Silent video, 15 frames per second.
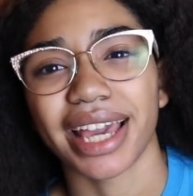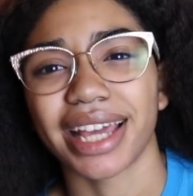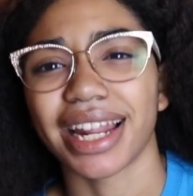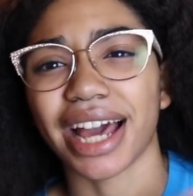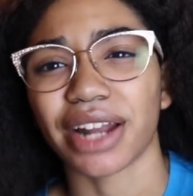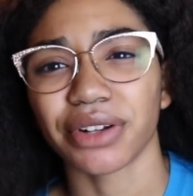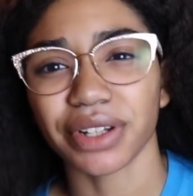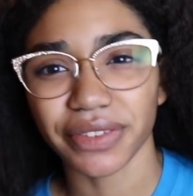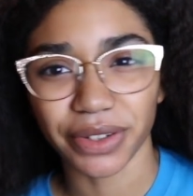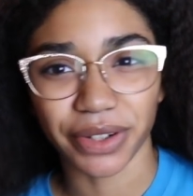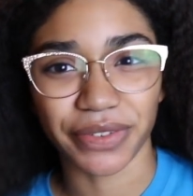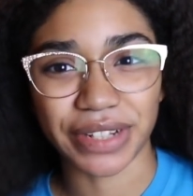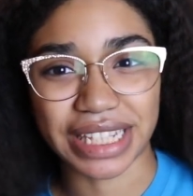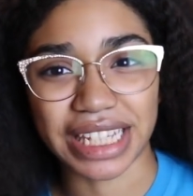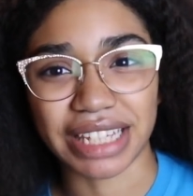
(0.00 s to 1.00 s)
And I don't even know
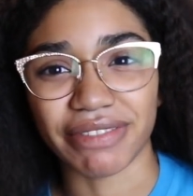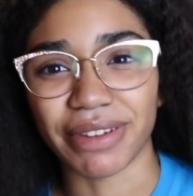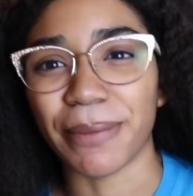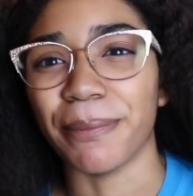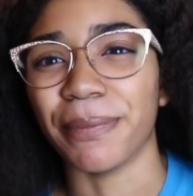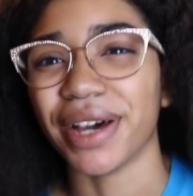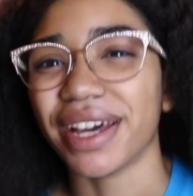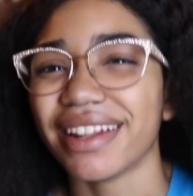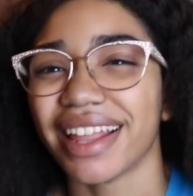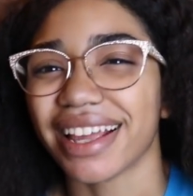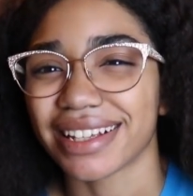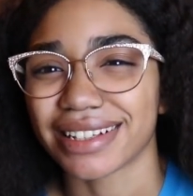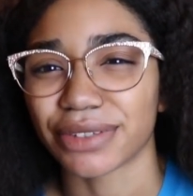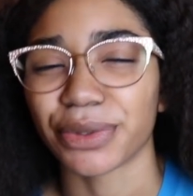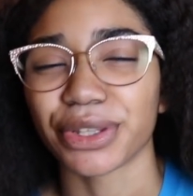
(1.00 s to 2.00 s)
if it's even, but
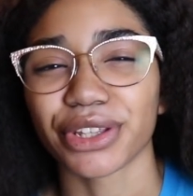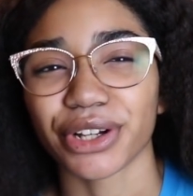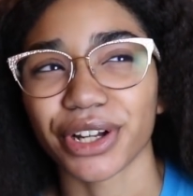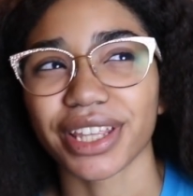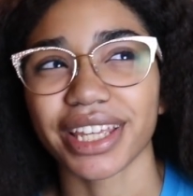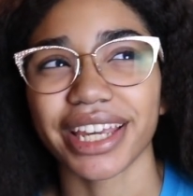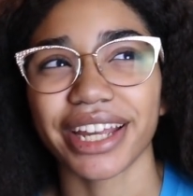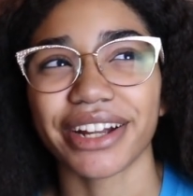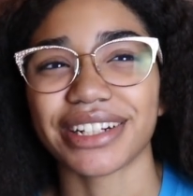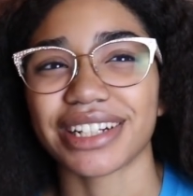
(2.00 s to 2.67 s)
like with curly hair,